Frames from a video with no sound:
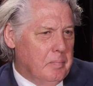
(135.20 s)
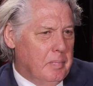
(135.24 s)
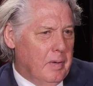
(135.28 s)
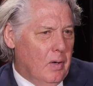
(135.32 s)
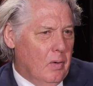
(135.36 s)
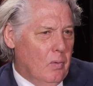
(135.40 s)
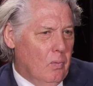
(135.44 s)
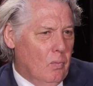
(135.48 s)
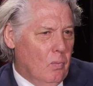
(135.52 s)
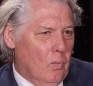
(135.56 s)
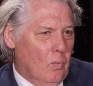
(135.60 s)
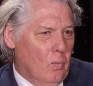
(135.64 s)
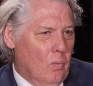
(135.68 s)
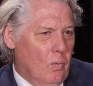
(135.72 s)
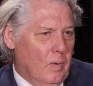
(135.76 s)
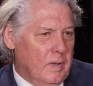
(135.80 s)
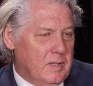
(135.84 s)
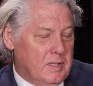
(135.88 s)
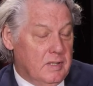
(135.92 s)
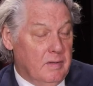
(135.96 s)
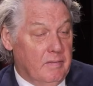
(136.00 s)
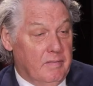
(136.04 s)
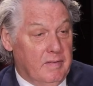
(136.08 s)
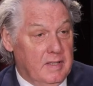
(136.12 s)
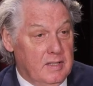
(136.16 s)
about
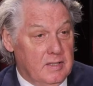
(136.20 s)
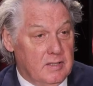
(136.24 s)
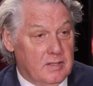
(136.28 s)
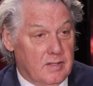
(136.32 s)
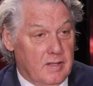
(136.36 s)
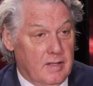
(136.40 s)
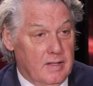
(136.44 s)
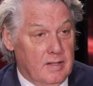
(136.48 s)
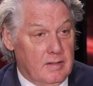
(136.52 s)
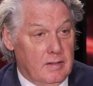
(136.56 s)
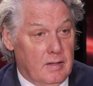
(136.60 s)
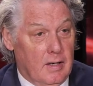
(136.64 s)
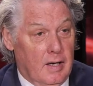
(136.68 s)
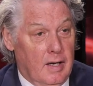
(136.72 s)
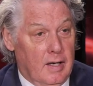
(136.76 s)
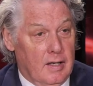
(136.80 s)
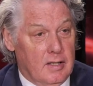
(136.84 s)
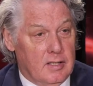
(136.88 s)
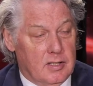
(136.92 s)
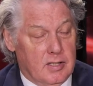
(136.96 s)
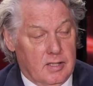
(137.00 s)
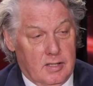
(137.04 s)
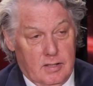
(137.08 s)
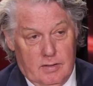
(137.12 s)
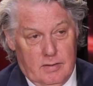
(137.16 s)
which of these think
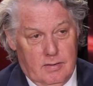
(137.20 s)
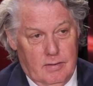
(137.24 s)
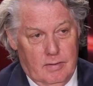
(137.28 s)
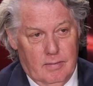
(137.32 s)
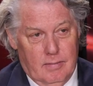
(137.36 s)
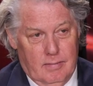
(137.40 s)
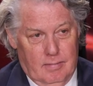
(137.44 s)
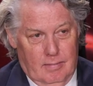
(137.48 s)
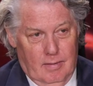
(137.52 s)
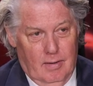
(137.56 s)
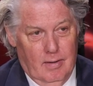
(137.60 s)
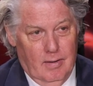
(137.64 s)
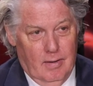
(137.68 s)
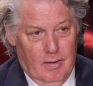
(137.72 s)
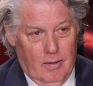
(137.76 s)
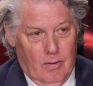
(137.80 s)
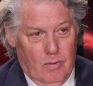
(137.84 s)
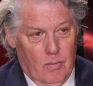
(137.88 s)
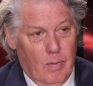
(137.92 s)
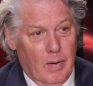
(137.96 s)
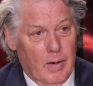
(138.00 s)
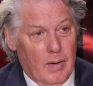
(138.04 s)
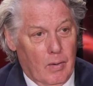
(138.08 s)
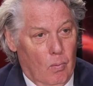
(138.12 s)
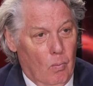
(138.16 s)
tanks? Because there are
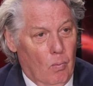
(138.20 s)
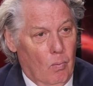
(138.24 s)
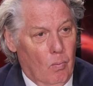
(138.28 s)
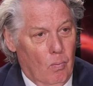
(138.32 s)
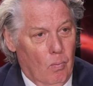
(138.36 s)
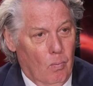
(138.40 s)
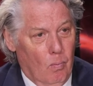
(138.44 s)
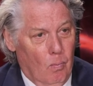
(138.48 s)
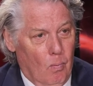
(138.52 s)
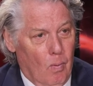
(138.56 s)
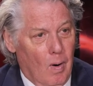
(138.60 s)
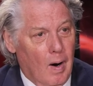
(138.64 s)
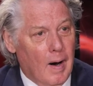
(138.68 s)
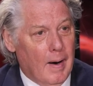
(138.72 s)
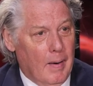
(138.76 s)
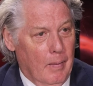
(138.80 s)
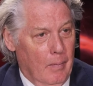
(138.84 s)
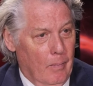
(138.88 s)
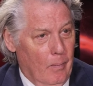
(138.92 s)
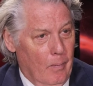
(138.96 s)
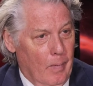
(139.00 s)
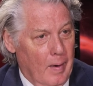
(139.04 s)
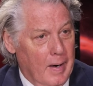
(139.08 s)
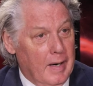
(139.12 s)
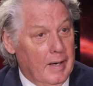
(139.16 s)
quite a
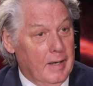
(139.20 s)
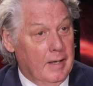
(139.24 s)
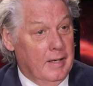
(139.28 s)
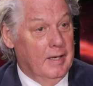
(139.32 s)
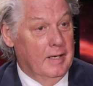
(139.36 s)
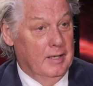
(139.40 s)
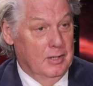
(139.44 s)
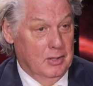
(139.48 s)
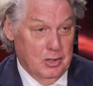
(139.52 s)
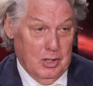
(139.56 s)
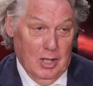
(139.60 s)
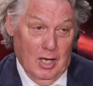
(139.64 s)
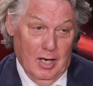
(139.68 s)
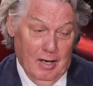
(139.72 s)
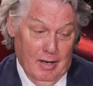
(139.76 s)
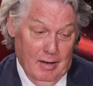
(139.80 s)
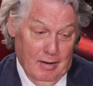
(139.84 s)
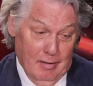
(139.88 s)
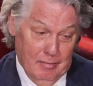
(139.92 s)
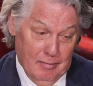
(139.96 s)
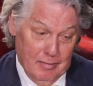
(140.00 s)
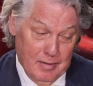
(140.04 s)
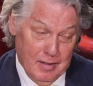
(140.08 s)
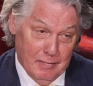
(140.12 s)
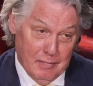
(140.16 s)
wide range
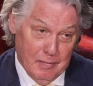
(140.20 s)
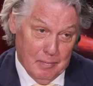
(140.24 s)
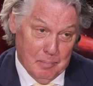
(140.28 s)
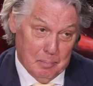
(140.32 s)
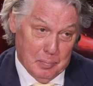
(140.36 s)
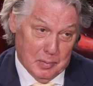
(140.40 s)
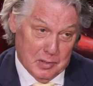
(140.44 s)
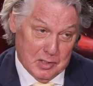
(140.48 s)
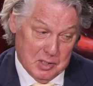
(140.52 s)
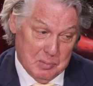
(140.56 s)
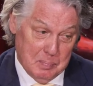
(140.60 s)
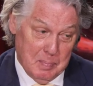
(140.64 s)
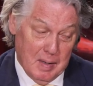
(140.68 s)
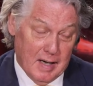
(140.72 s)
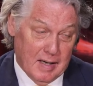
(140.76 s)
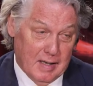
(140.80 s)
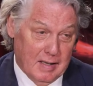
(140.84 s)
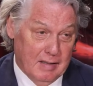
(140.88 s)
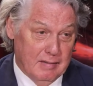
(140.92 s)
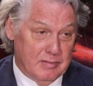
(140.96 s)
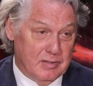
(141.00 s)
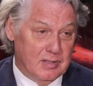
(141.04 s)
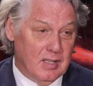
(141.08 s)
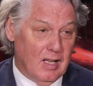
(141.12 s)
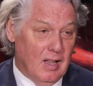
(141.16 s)
and different
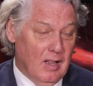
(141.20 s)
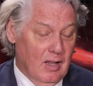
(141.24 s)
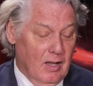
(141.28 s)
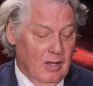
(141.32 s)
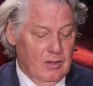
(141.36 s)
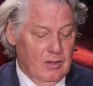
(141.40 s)
perspectives.